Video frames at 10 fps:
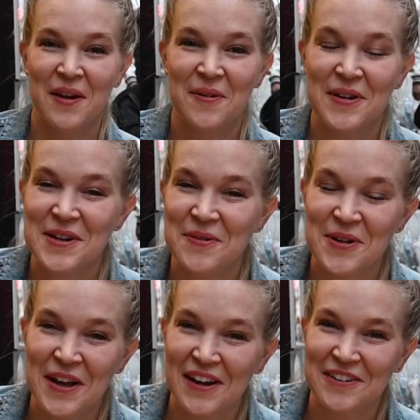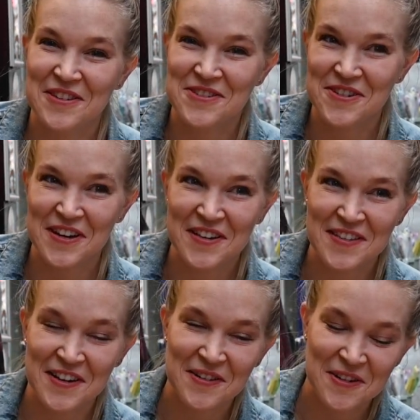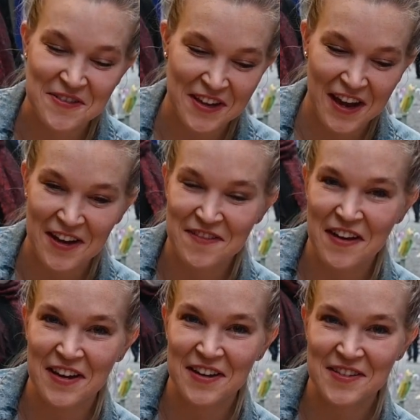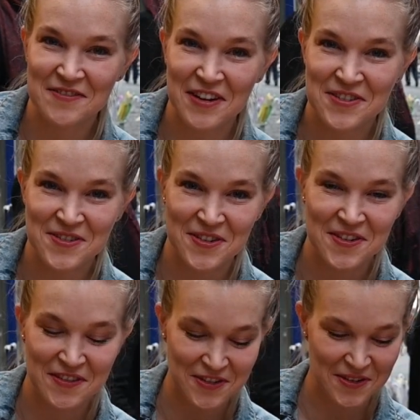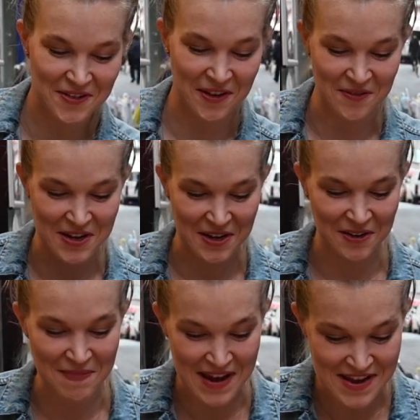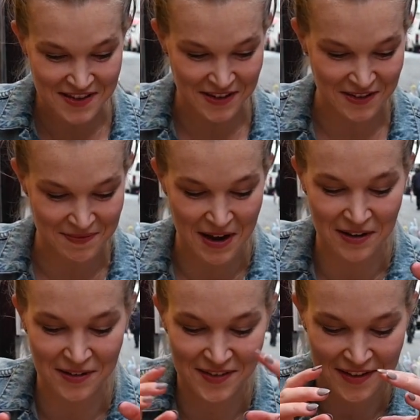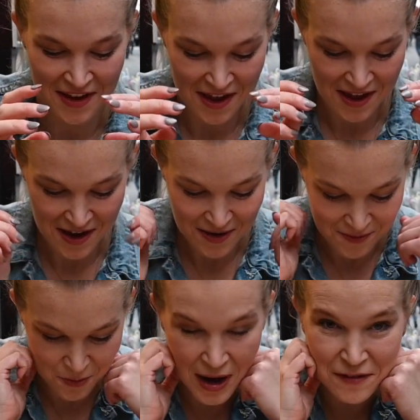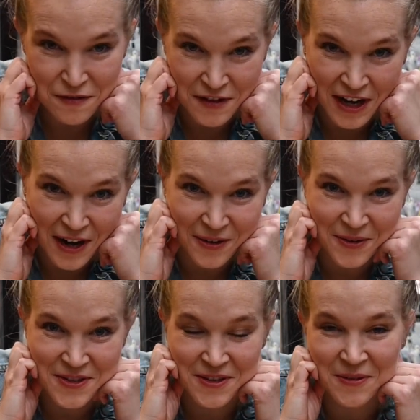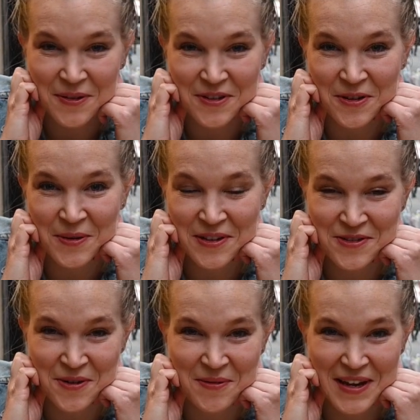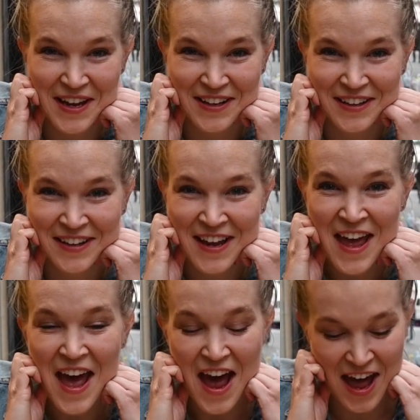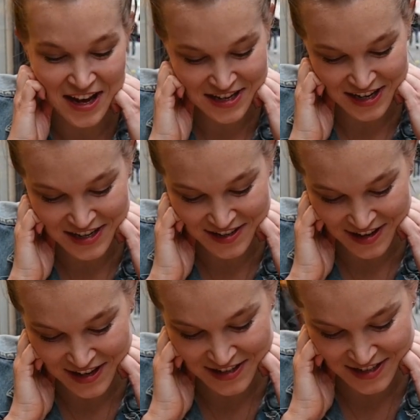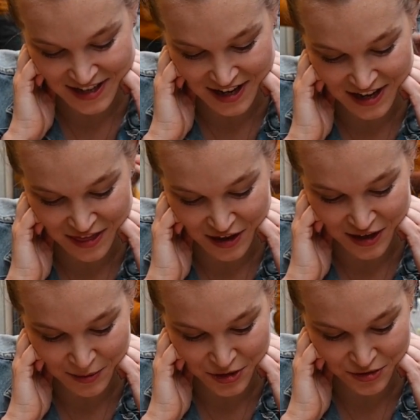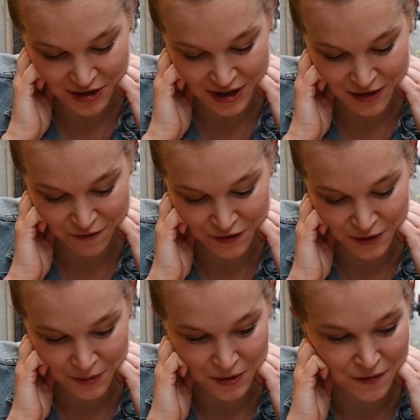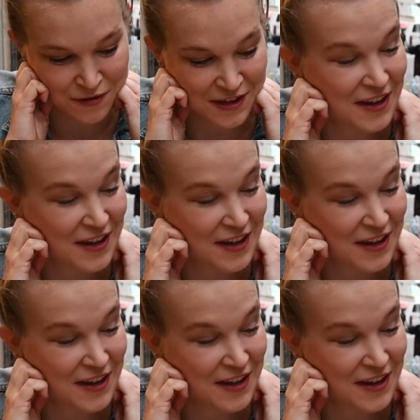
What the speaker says: When you're walking along the streets, then all of the cafes and restaurants have got so many amazing smells wafting out, which always draw me in. And I decided today that I would try a few of